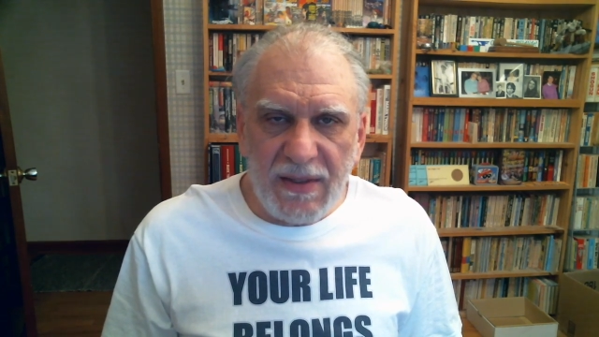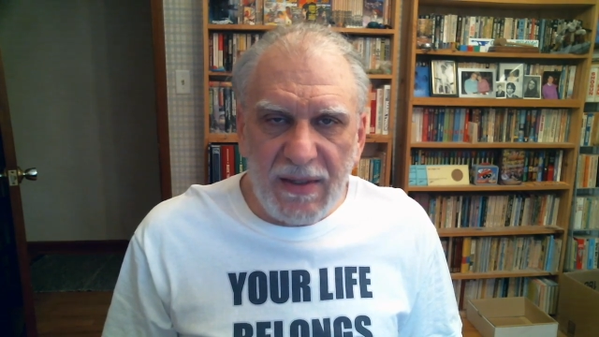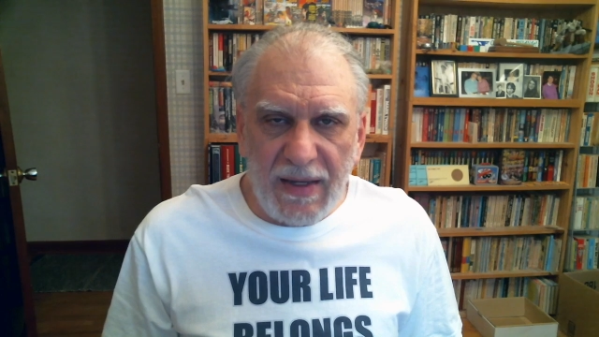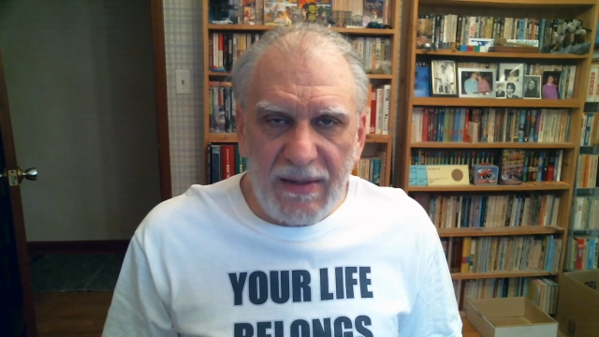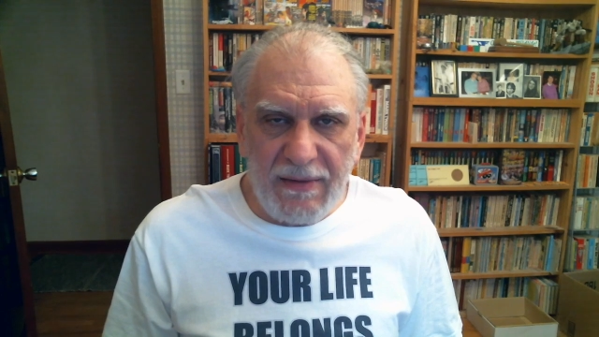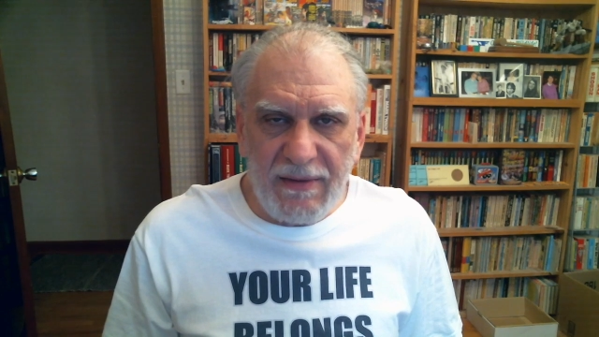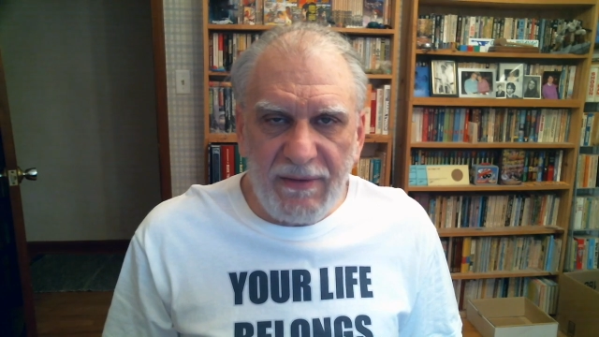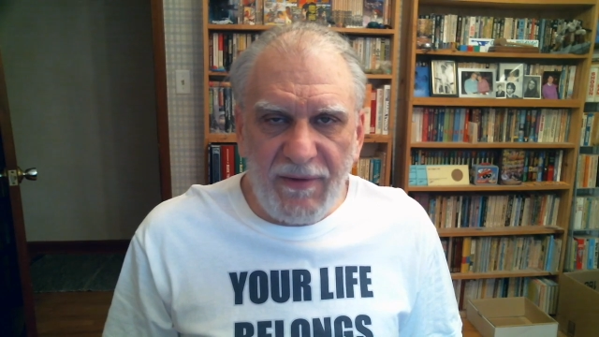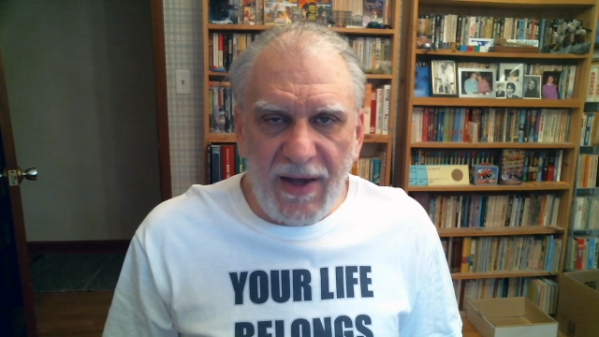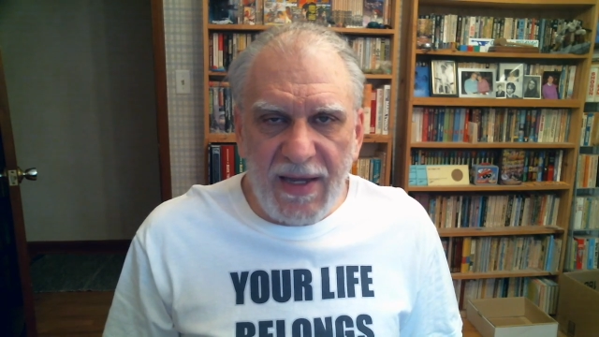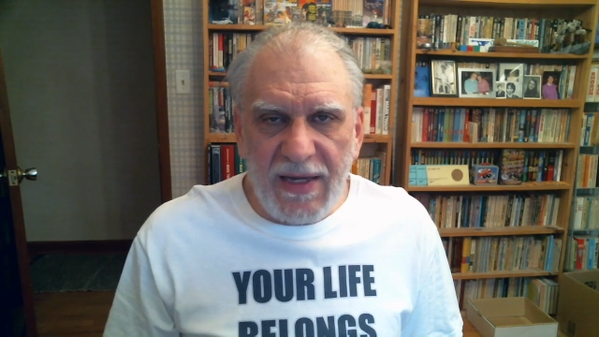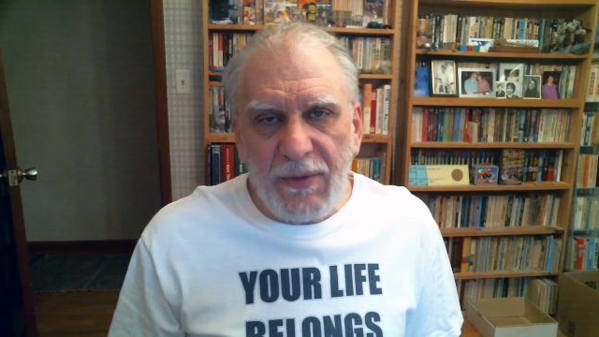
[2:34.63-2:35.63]
I
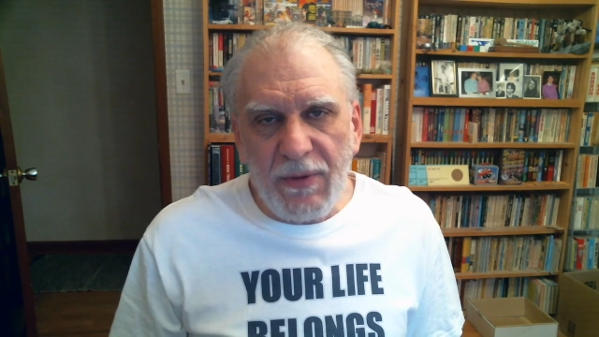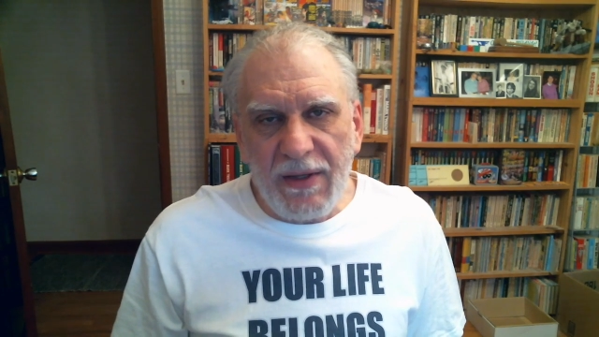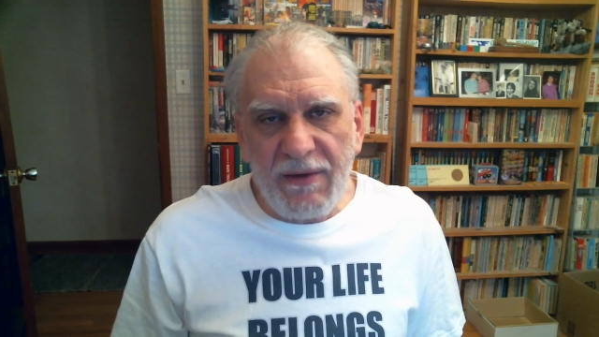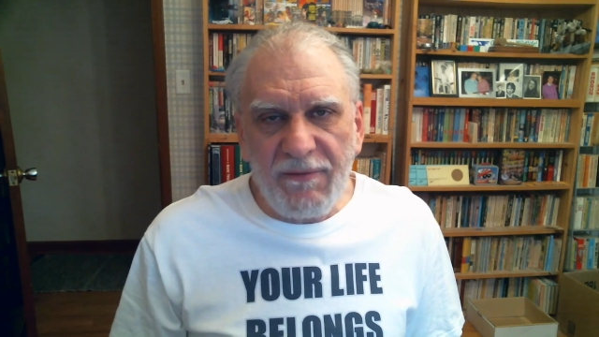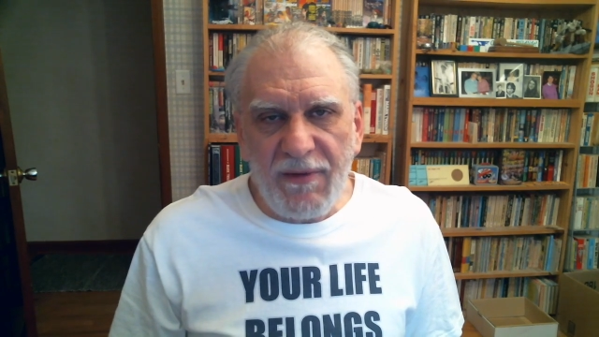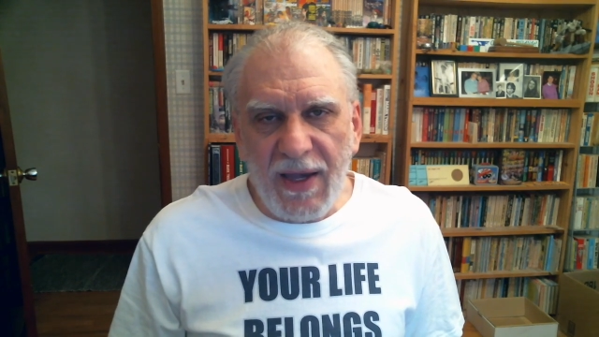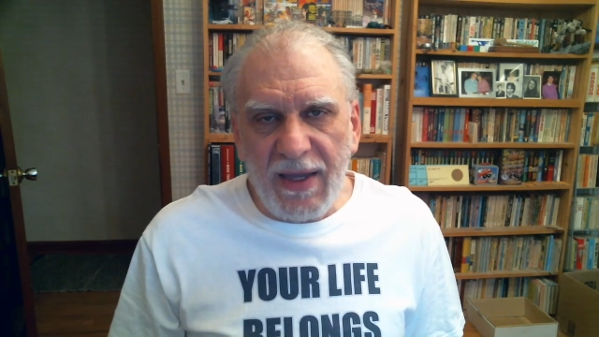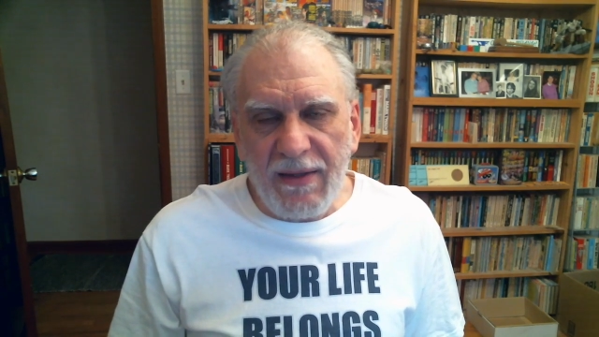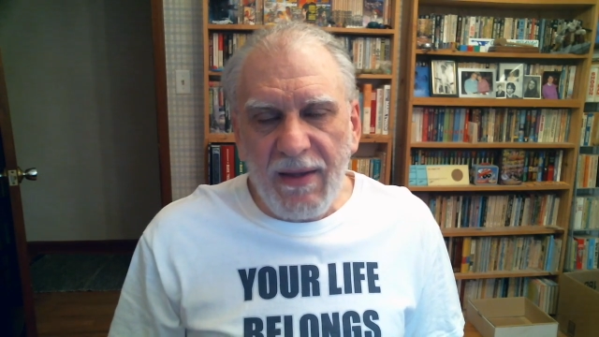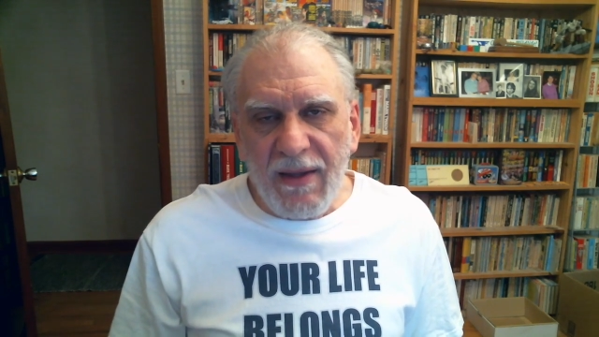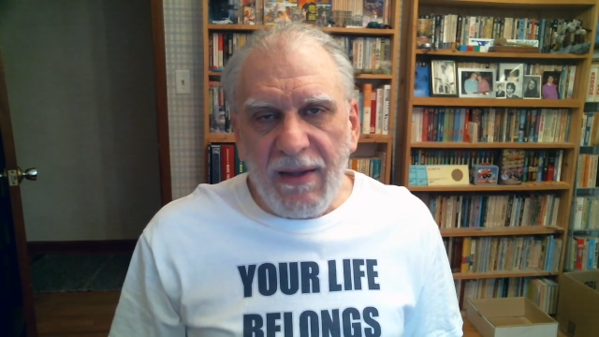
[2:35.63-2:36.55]
defy anyone to find